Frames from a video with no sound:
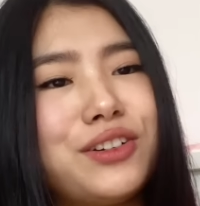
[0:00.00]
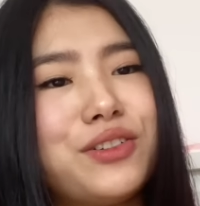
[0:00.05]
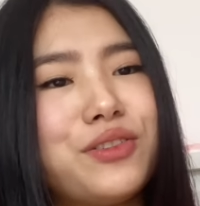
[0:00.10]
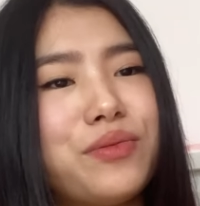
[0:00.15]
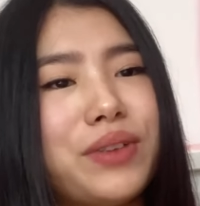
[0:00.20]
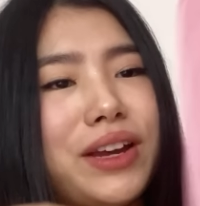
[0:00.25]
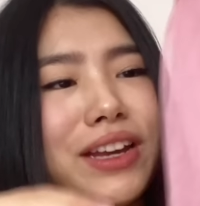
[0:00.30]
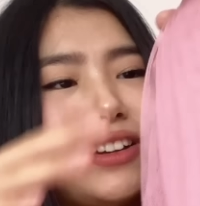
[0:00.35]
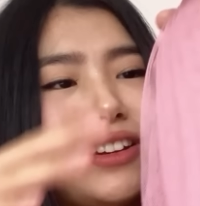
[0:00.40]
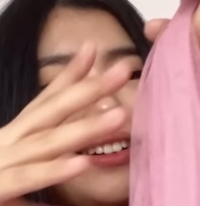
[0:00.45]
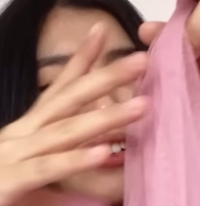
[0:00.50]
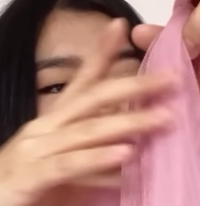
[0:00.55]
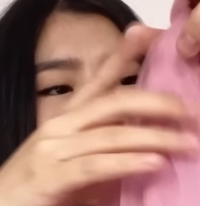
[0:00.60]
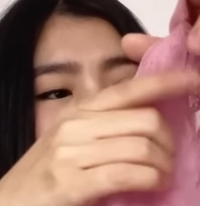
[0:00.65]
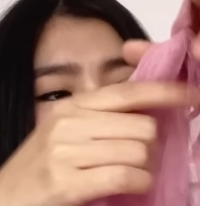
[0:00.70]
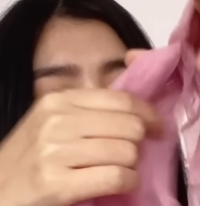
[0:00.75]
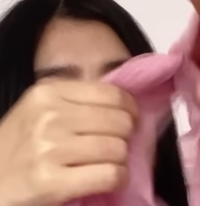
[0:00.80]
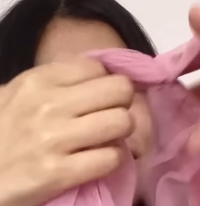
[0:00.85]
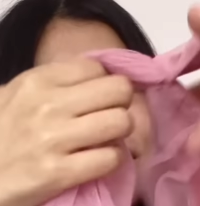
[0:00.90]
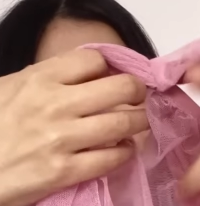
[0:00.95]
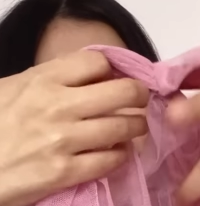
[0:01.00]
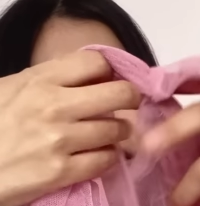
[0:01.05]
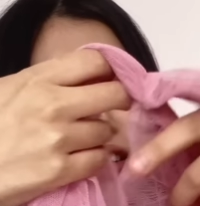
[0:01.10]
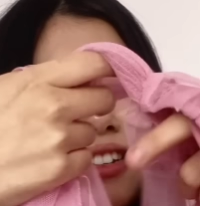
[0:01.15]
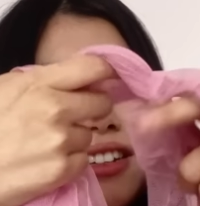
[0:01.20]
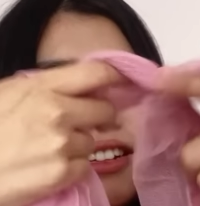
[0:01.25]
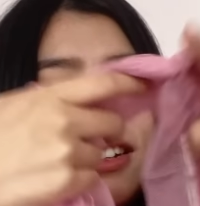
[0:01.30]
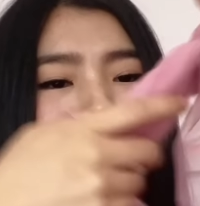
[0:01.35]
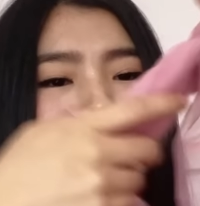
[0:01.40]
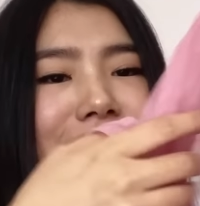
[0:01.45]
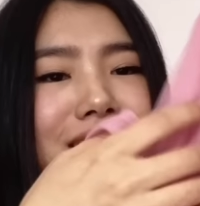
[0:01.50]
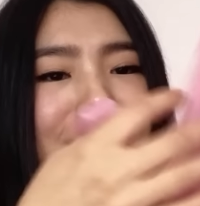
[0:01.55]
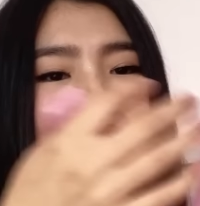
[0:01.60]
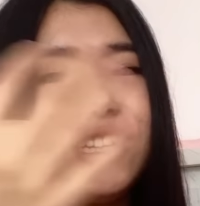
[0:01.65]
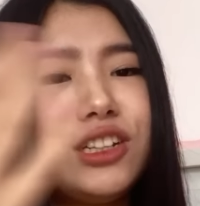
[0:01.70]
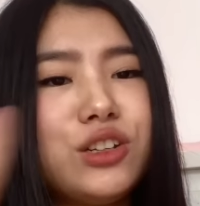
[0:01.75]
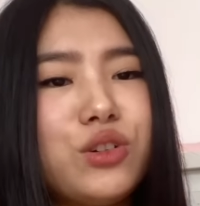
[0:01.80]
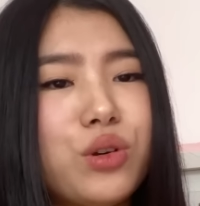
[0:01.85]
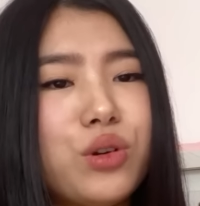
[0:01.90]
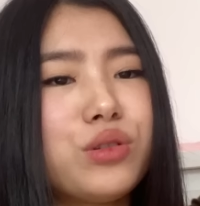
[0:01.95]
Oh my god,
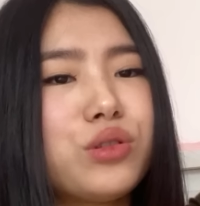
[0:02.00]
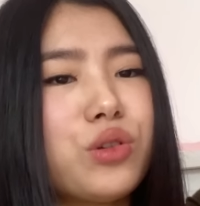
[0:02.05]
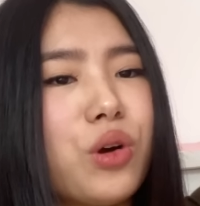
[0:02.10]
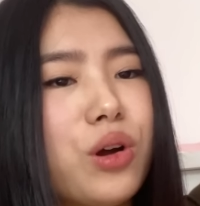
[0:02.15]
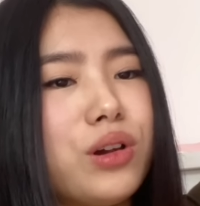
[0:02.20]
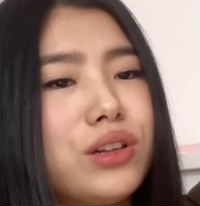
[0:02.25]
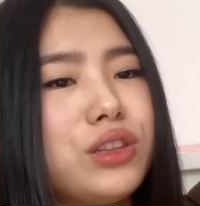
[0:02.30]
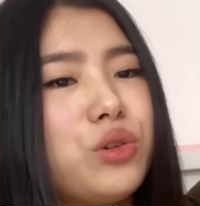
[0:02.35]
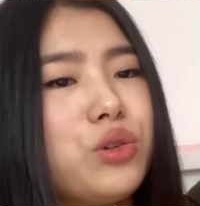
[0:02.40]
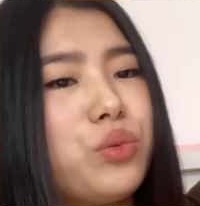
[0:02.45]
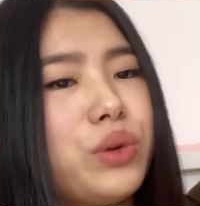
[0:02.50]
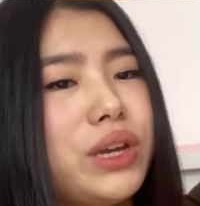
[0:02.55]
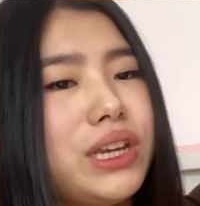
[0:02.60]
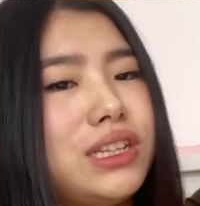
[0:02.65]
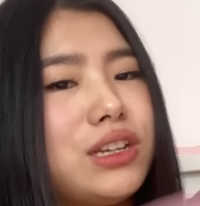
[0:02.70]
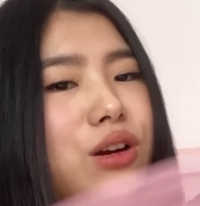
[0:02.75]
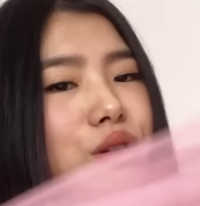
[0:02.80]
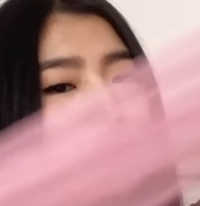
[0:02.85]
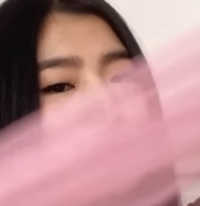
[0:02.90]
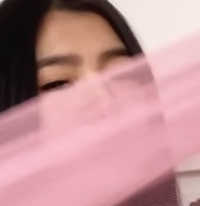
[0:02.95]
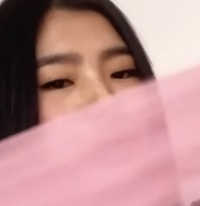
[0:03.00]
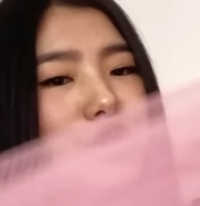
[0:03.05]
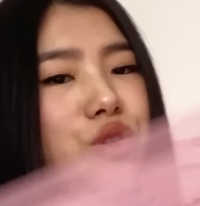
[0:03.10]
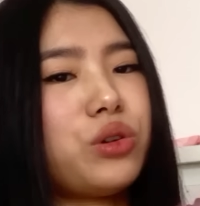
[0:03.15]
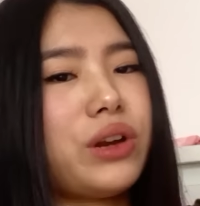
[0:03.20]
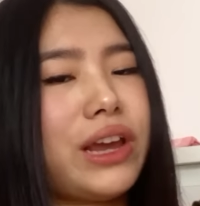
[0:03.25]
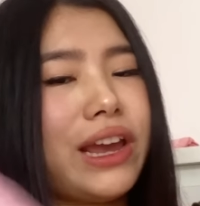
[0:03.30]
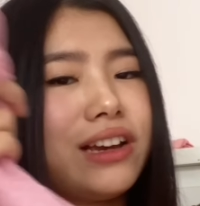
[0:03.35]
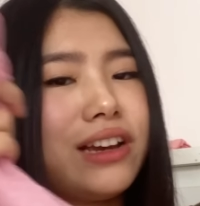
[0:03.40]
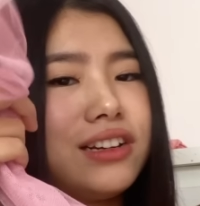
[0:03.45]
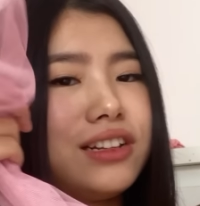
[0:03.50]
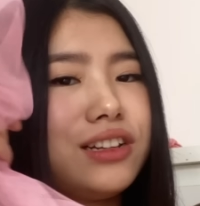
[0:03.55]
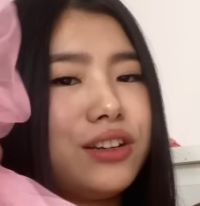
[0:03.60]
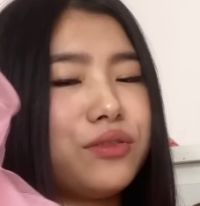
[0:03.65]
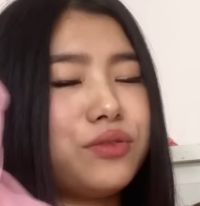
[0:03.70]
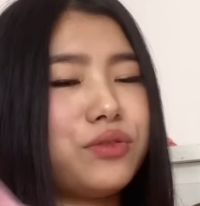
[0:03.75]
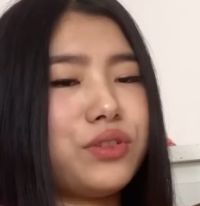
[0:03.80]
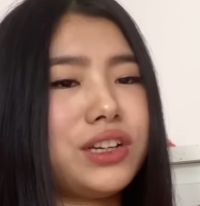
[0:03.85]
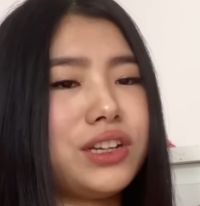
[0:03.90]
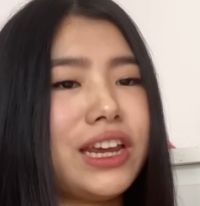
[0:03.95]
it goes all the way down to your ankle and
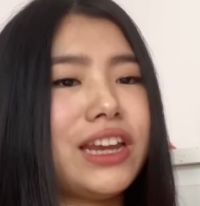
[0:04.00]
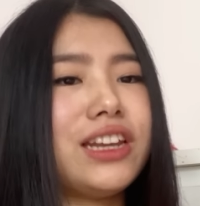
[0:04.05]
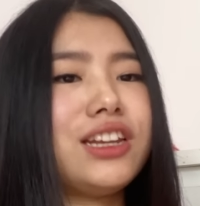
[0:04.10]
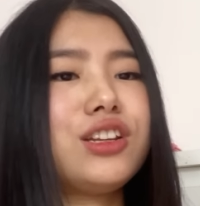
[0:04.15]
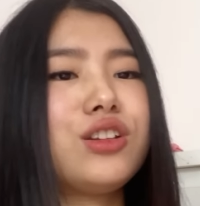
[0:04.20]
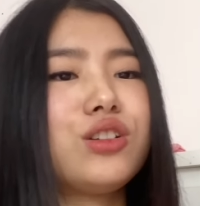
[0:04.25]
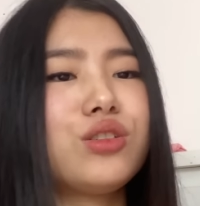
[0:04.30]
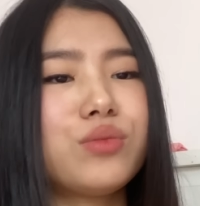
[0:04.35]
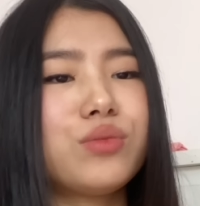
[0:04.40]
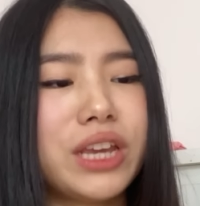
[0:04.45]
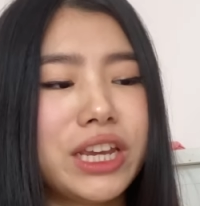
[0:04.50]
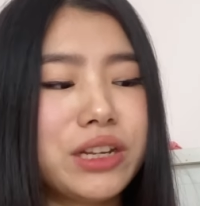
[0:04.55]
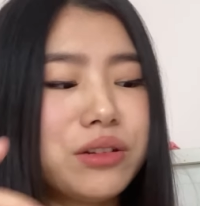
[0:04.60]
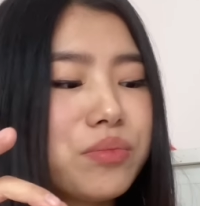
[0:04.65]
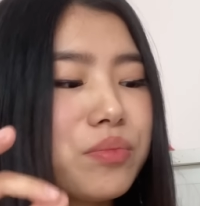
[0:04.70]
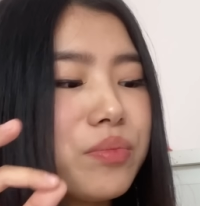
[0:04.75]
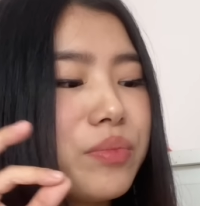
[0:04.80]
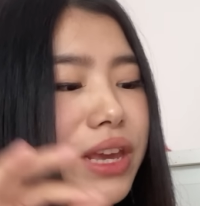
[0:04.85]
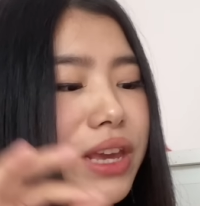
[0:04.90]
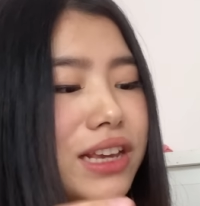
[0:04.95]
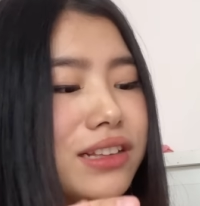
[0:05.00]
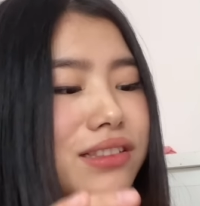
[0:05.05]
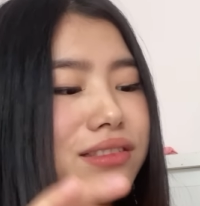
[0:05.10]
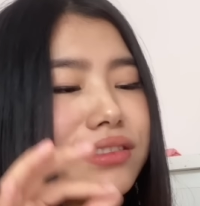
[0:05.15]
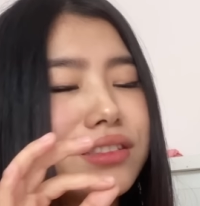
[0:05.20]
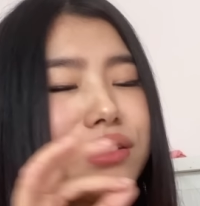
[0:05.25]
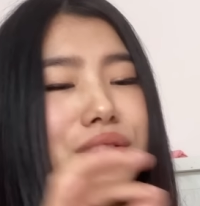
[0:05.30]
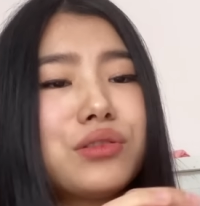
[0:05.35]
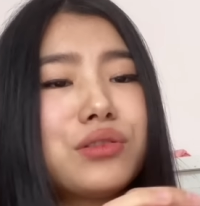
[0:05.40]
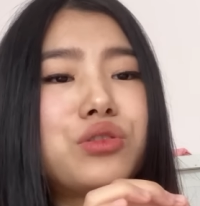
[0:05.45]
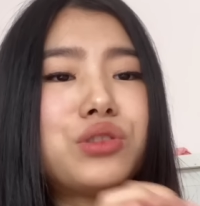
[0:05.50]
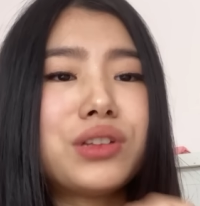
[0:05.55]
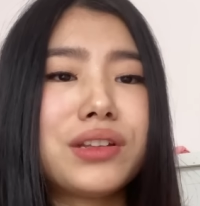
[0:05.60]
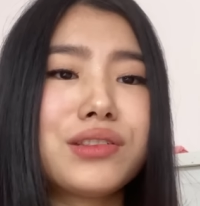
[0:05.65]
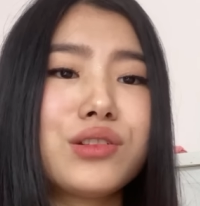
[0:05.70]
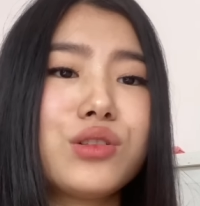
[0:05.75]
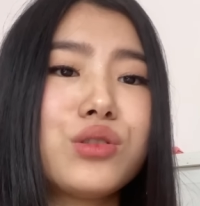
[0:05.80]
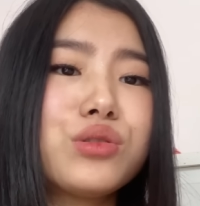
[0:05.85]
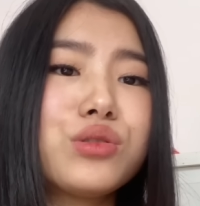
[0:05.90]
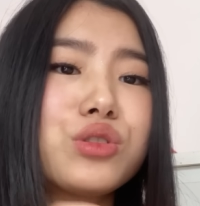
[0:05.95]
feet, and it makes this
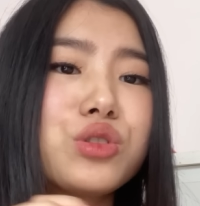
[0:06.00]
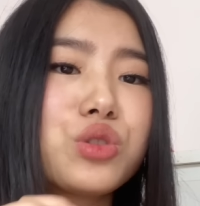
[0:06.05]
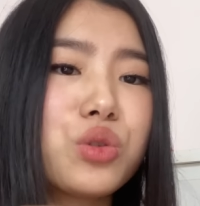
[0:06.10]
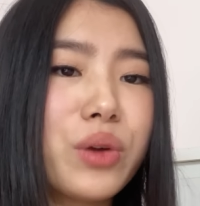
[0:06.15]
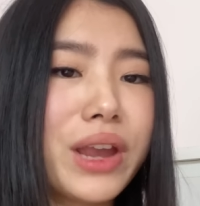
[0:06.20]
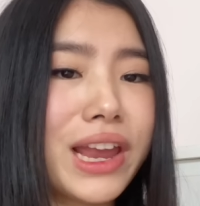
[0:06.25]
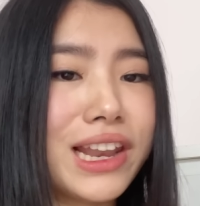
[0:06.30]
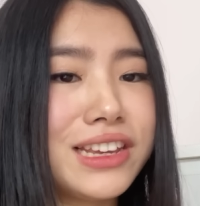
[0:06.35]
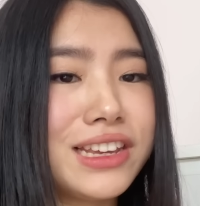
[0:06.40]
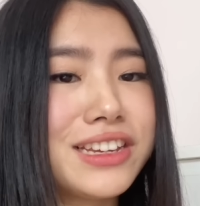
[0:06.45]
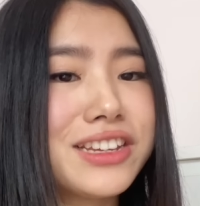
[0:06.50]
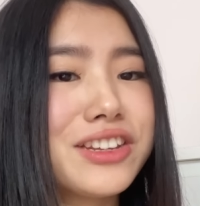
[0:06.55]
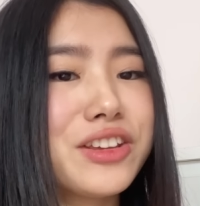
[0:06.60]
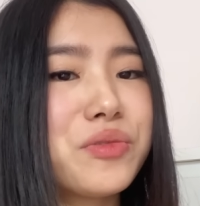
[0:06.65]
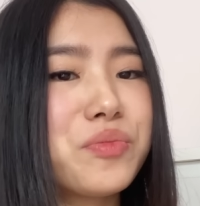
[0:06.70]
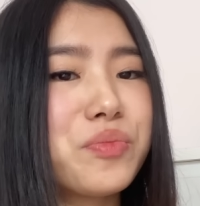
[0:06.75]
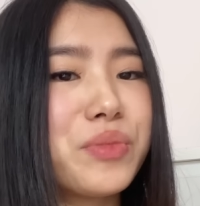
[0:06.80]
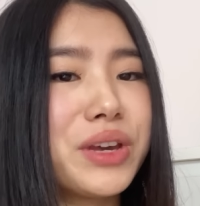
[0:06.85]
dress look so elegant and